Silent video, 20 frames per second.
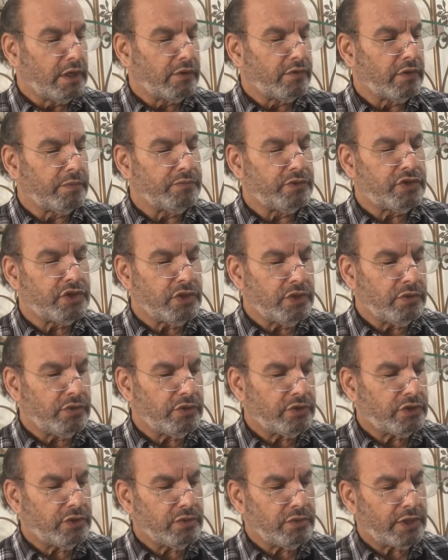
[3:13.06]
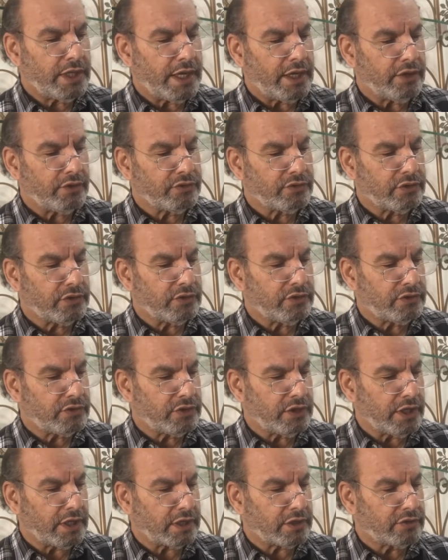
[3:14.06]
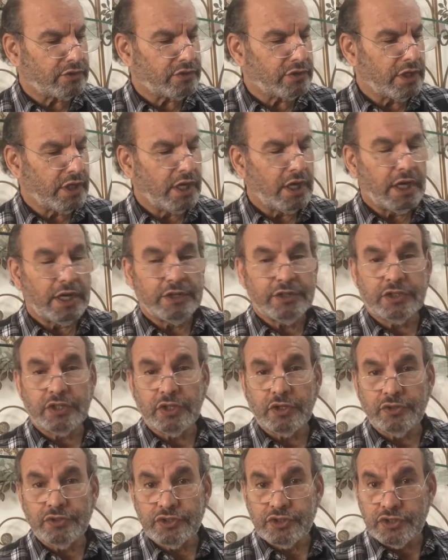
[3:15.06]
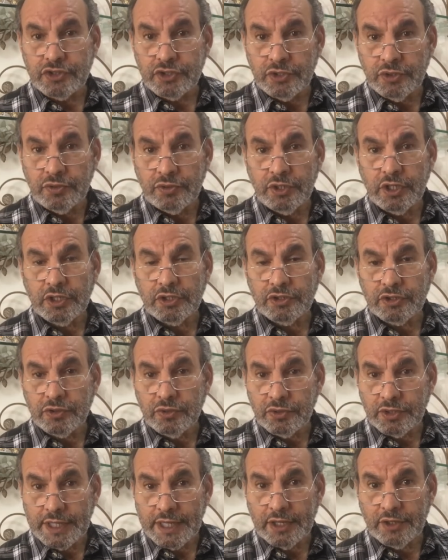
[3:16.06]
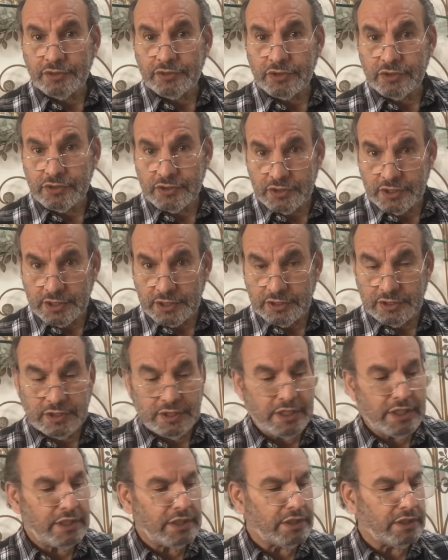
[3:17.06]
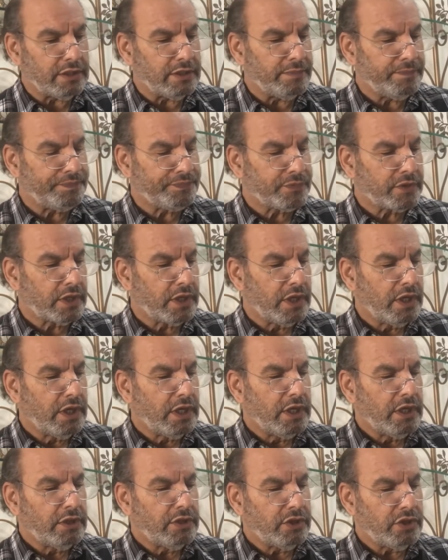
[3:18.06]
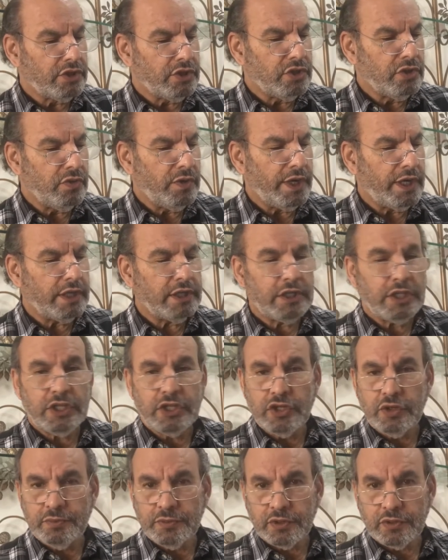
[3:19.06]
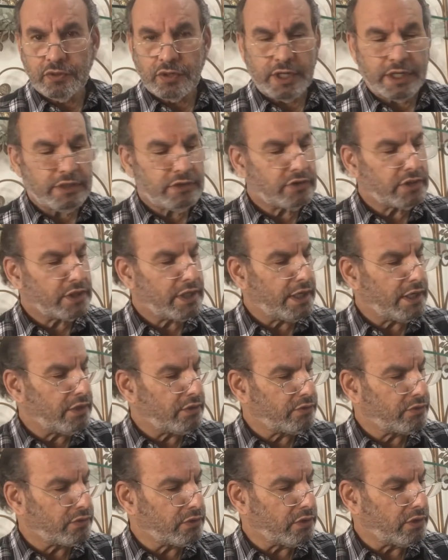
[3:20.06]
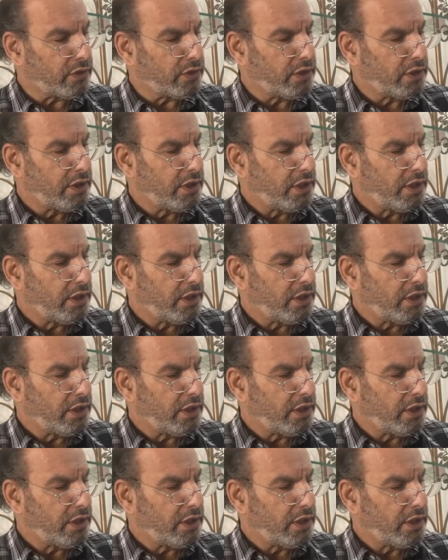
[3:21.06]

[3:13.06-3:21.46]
from June 2006 until June 2016, the UN Human Rights Council,